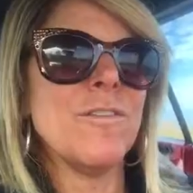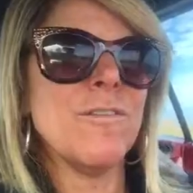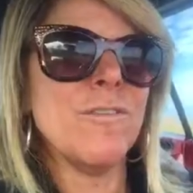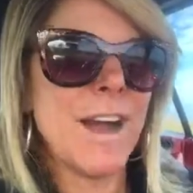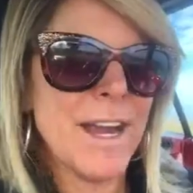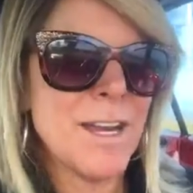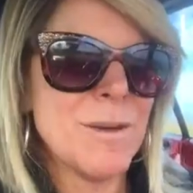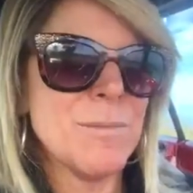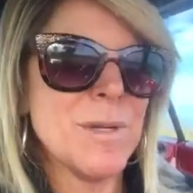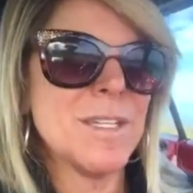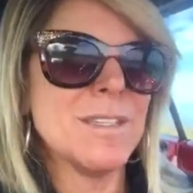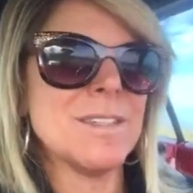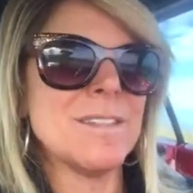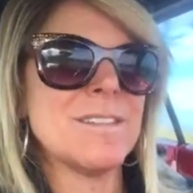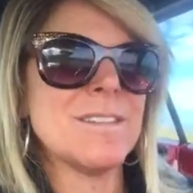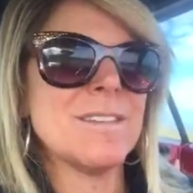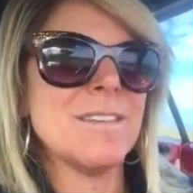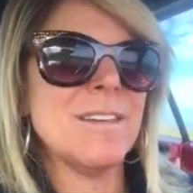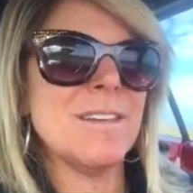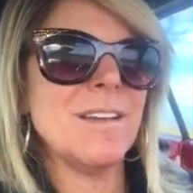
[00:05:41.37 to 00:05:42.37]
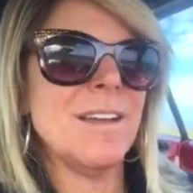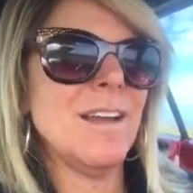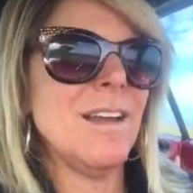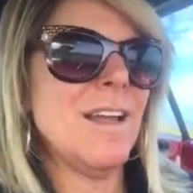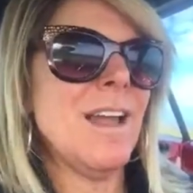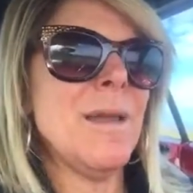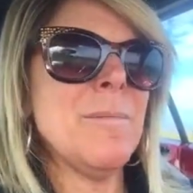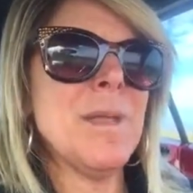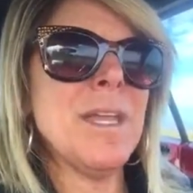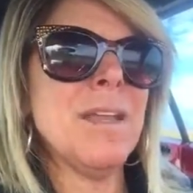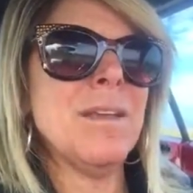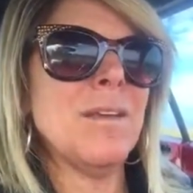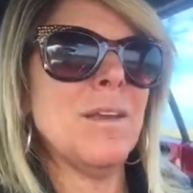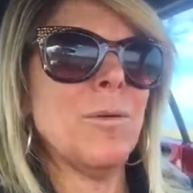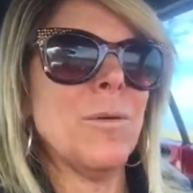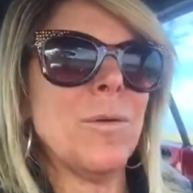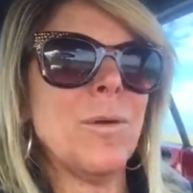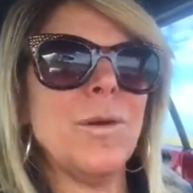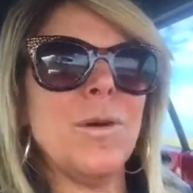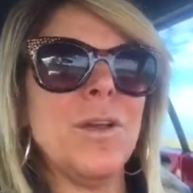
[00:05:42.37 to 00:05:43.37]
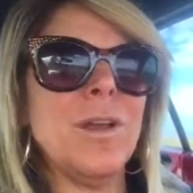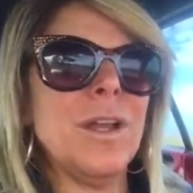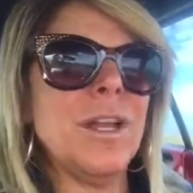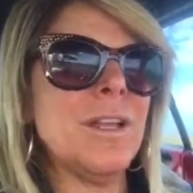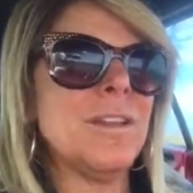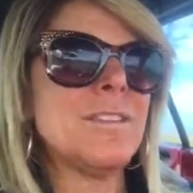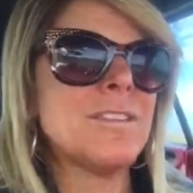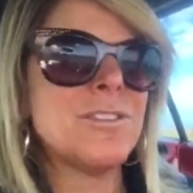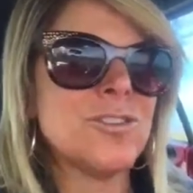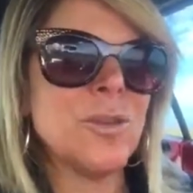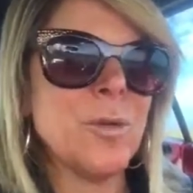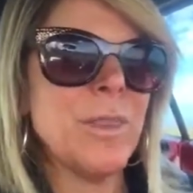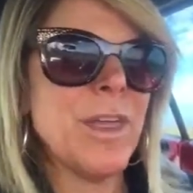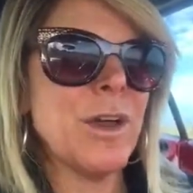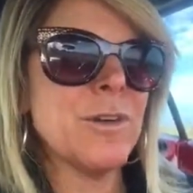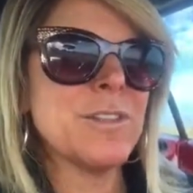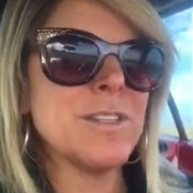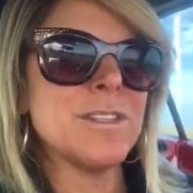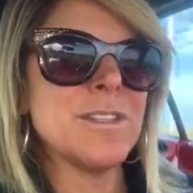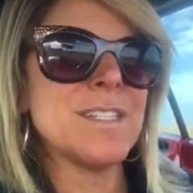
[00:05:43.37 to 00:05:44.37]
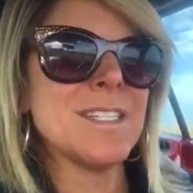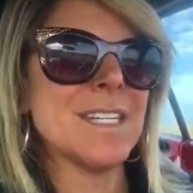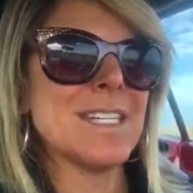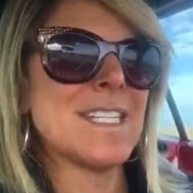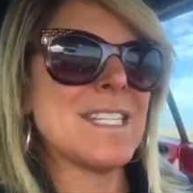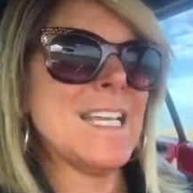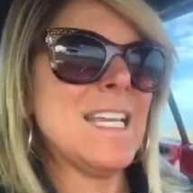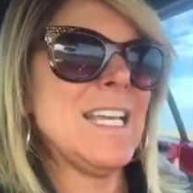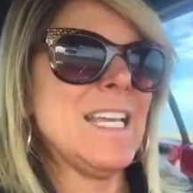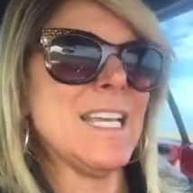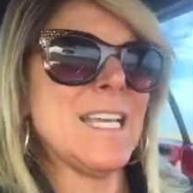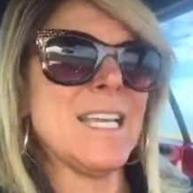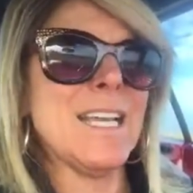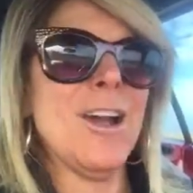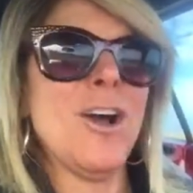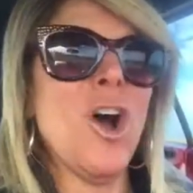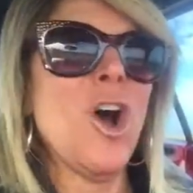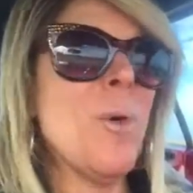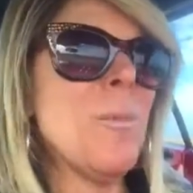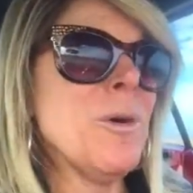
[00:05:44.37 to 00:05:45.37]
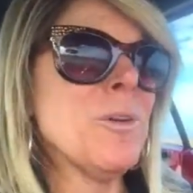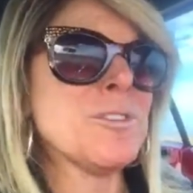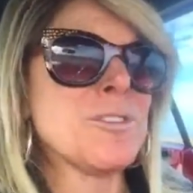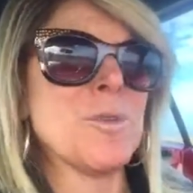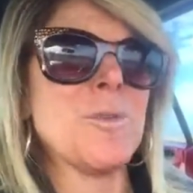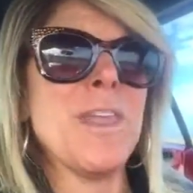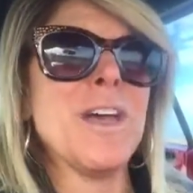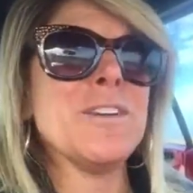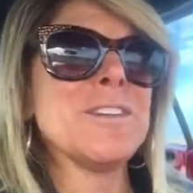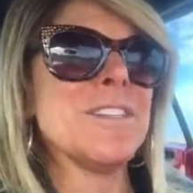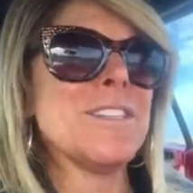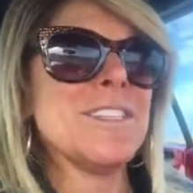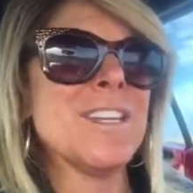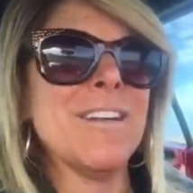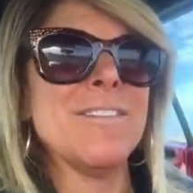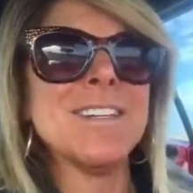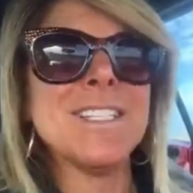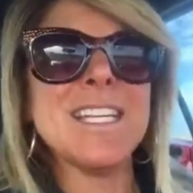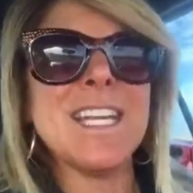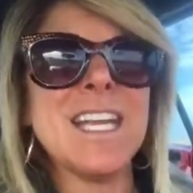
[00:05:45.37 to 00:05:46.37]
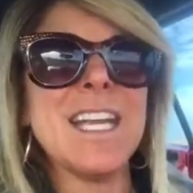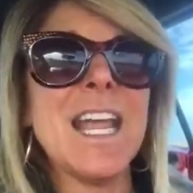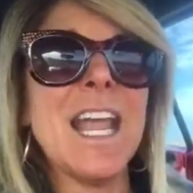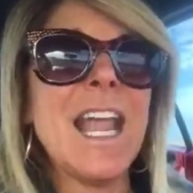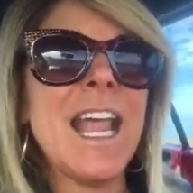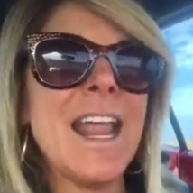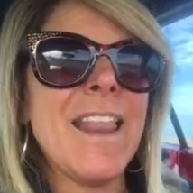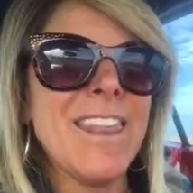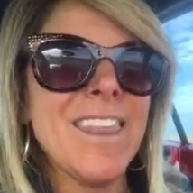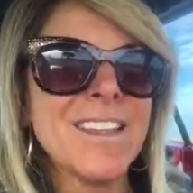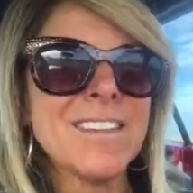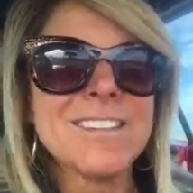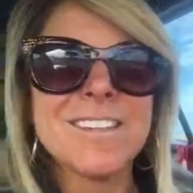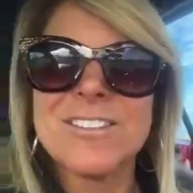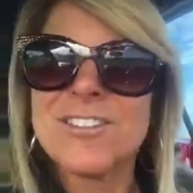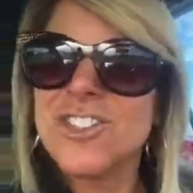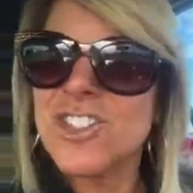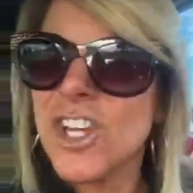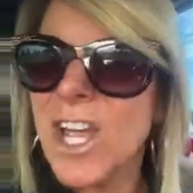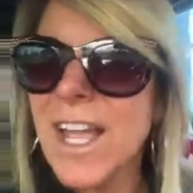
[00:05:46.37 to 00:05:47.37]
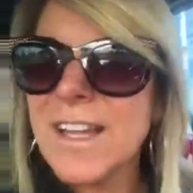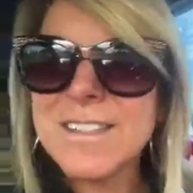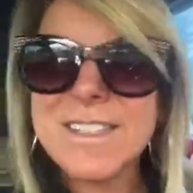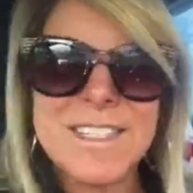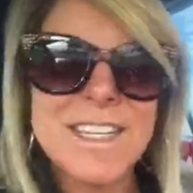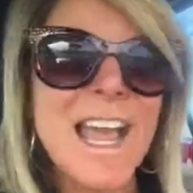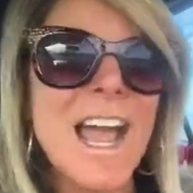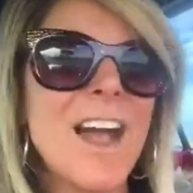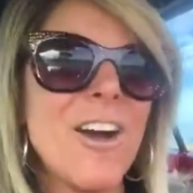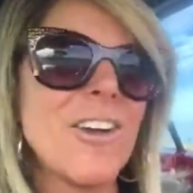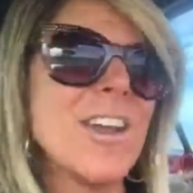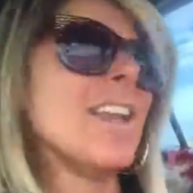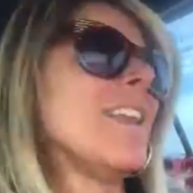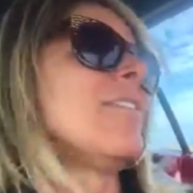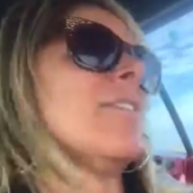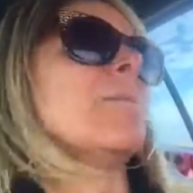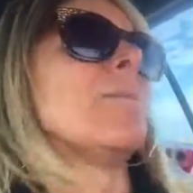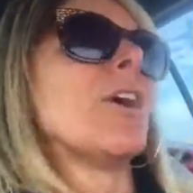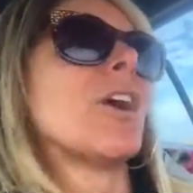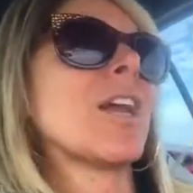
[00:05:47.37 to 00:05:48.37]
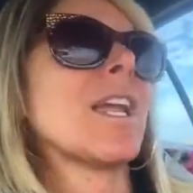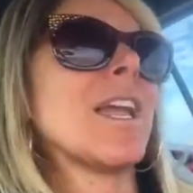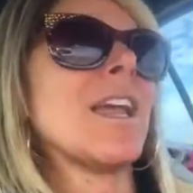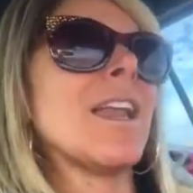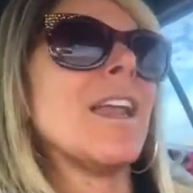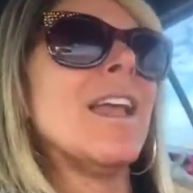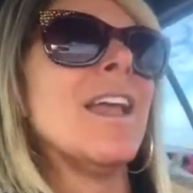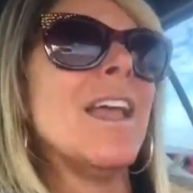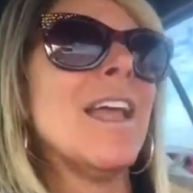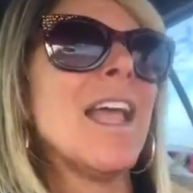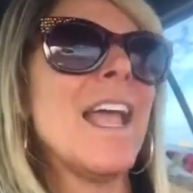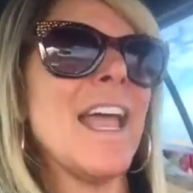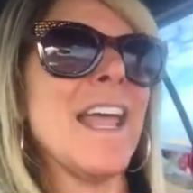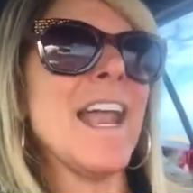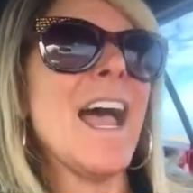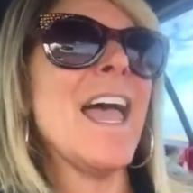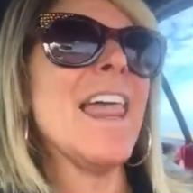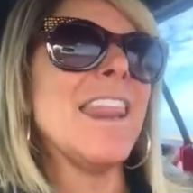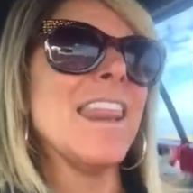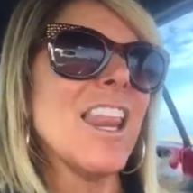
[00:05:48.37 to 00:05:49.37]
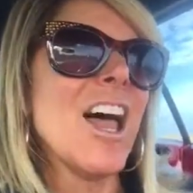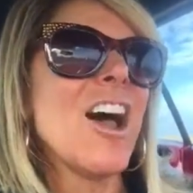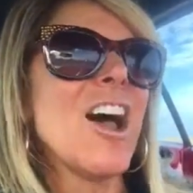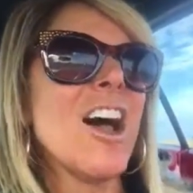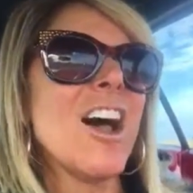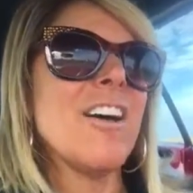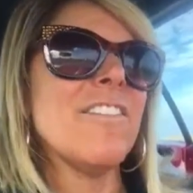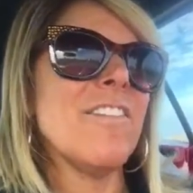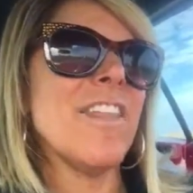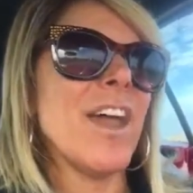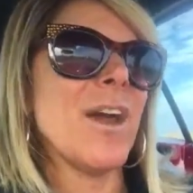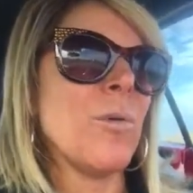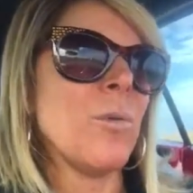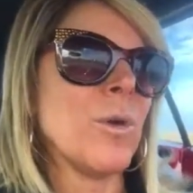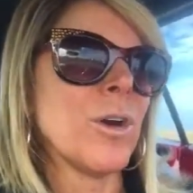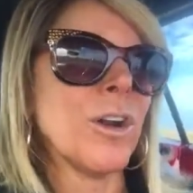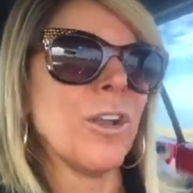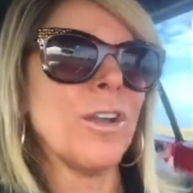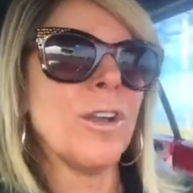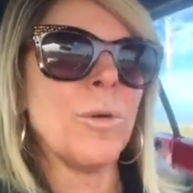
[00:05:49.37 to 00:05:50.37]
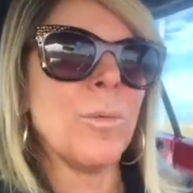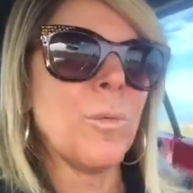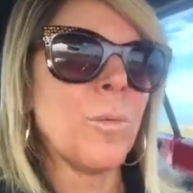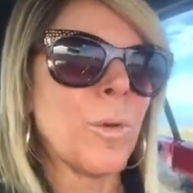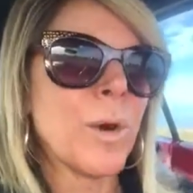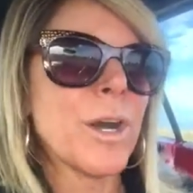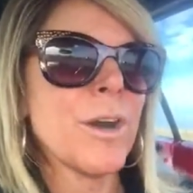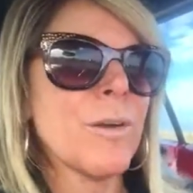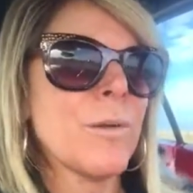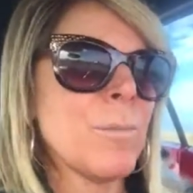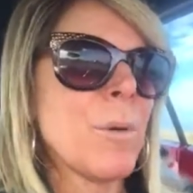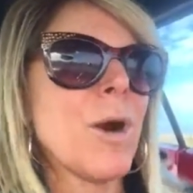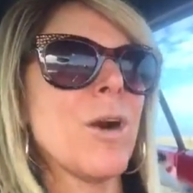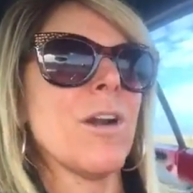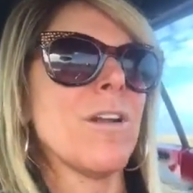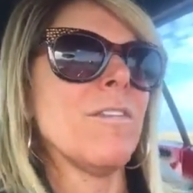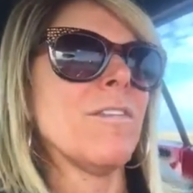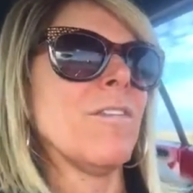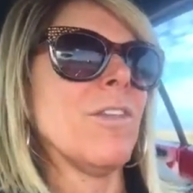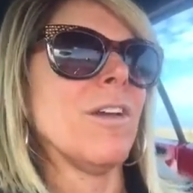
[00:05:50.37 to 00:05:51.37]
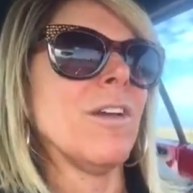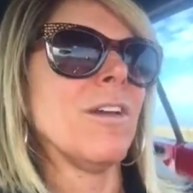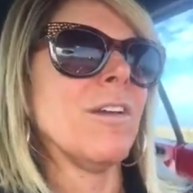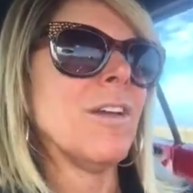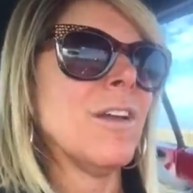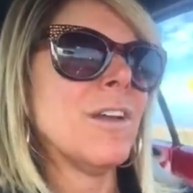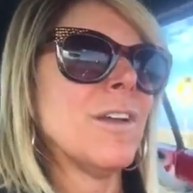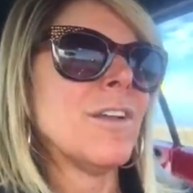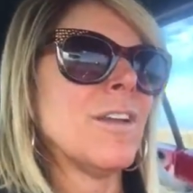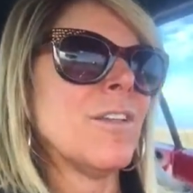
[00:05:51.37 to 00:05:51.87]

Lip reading: vitamins. I mean, it's 2016, almost 2017, and this is just now hitting the market. And I love that we're part of the